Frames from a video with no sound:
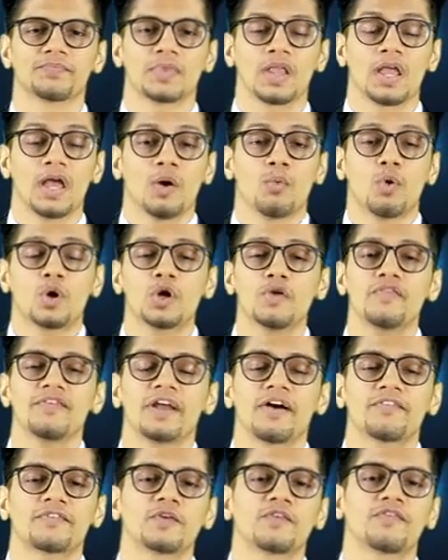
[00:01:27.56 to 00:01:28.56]
What do we
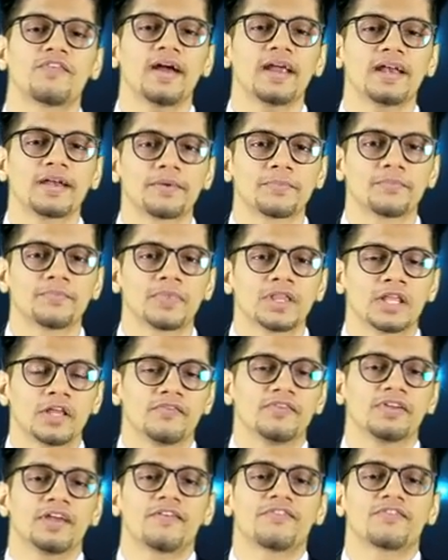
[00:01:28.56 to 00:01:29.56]
have to find?
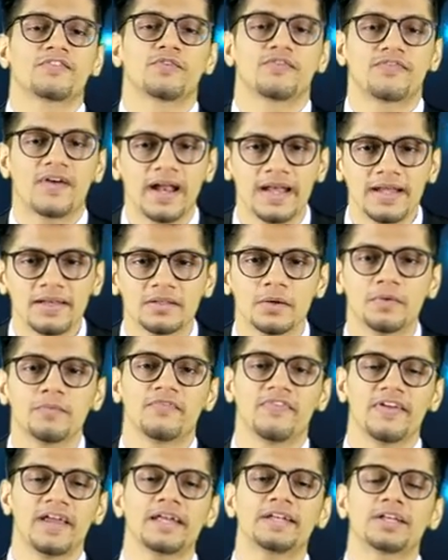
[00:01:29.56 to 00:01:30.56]
We have to find the
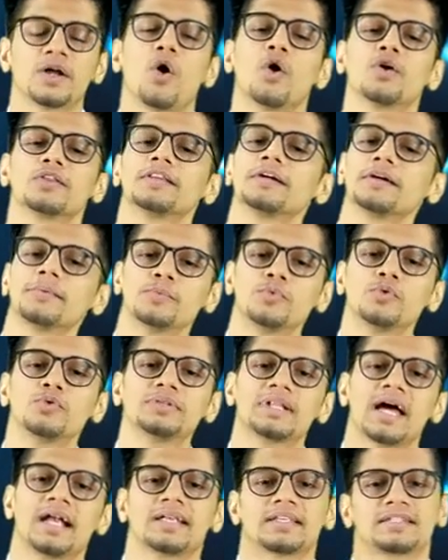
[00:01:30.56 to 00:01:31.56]
weight on the Moon,
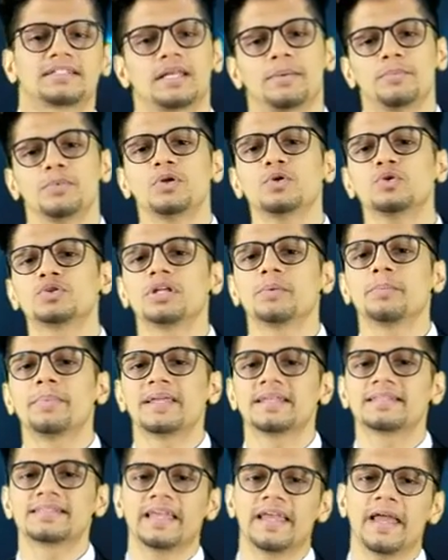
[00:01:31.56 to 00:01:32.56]
that is W to the
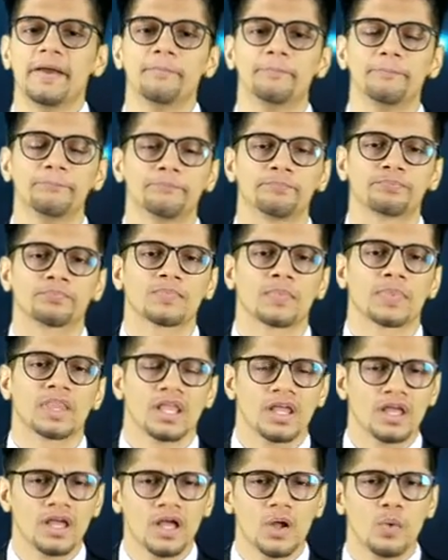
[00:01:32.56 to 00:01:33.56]
base m.
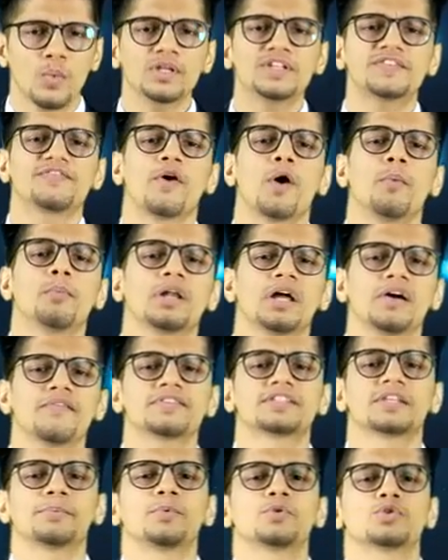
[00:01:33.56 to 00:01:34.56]
Which formula are we
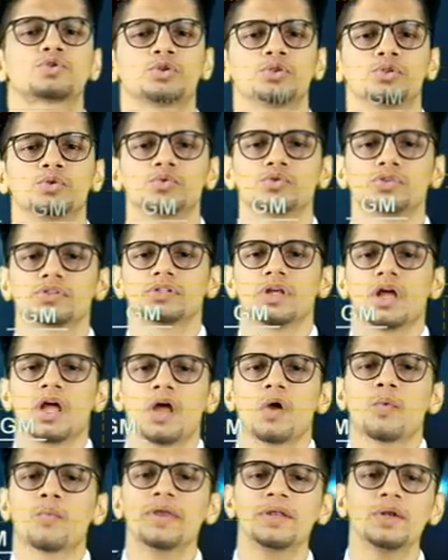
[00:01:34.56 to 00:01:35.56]
supposed to use?
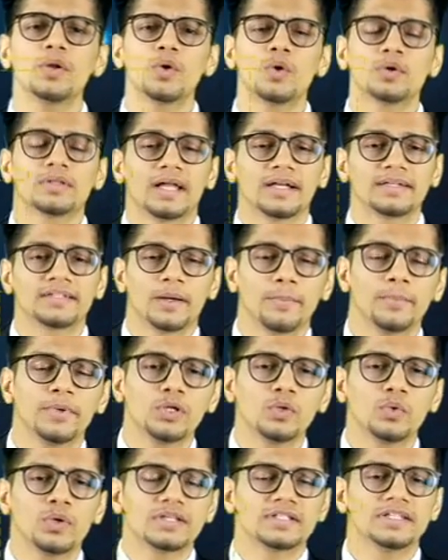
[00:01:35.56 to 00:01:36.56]
We know that
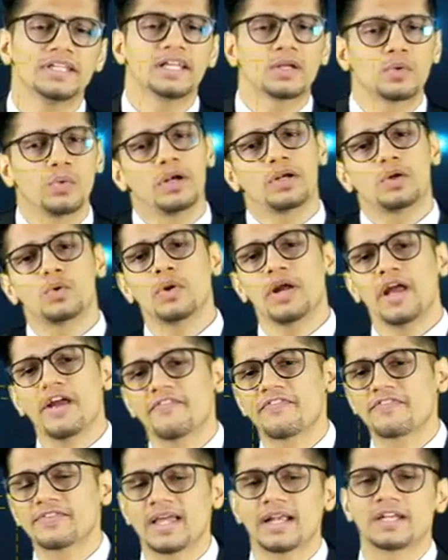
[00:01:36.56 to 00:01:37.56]
W is equal to
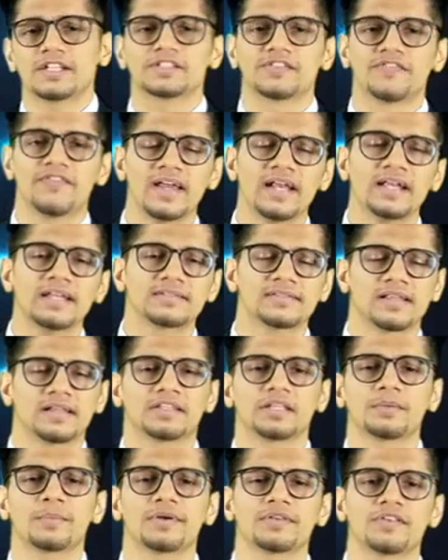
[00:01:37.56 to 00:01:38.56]
F, that is weight is
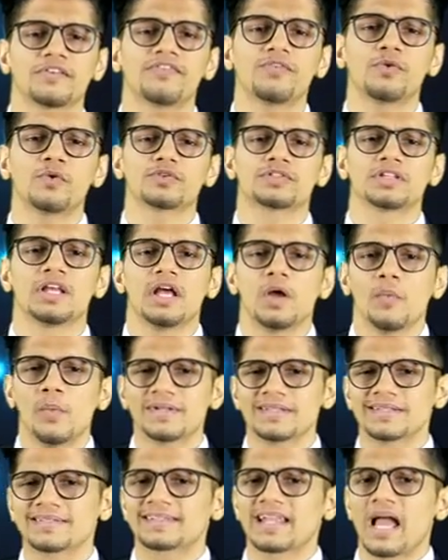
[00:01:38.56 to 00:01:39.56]
nothing but the force, which
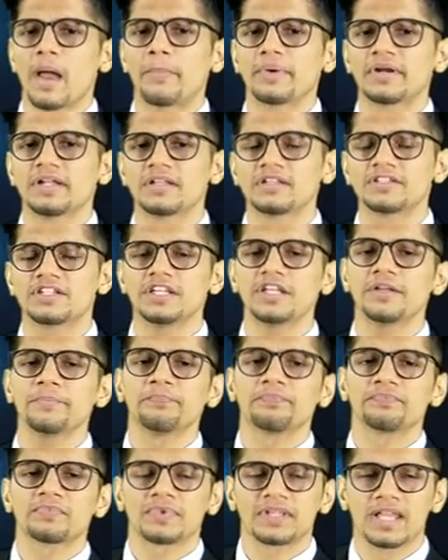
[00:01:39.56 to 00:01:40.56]
is capital G,
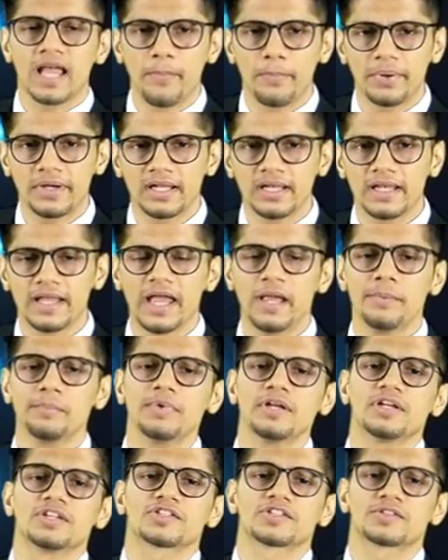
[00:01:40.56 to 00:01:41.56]
capital M,
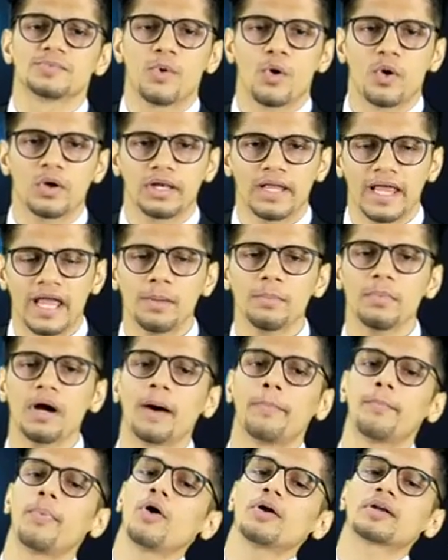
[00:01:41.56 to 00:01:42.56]
small m
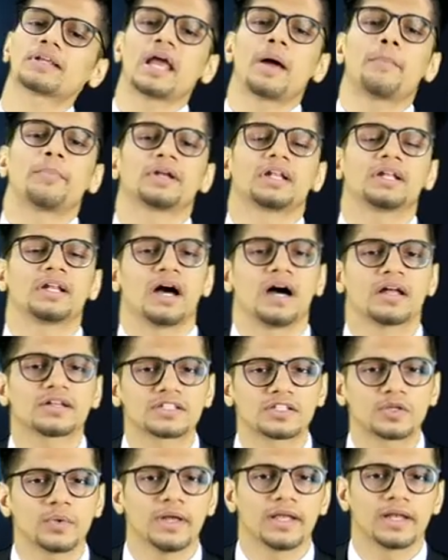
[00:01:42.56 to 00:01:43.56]
upon capital R
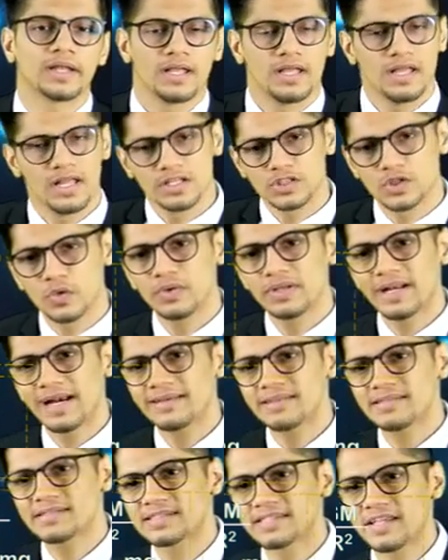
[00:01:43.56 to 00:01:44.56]
square. So we write
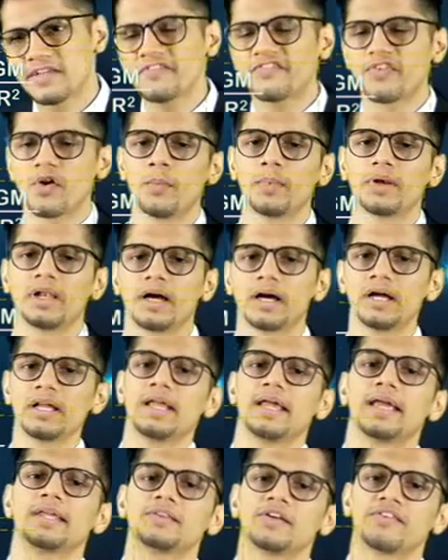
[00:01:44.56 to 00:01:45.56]
the same formula
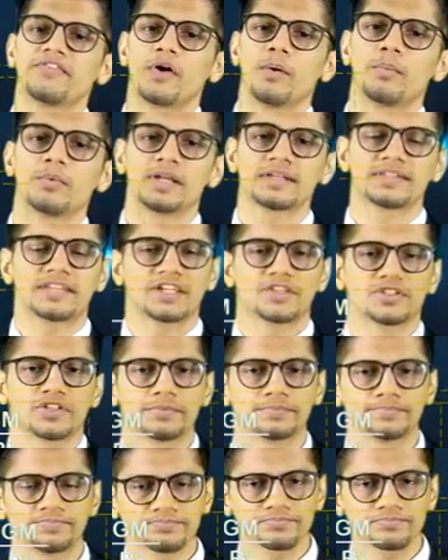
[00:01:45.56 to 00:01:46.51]
in the formula section.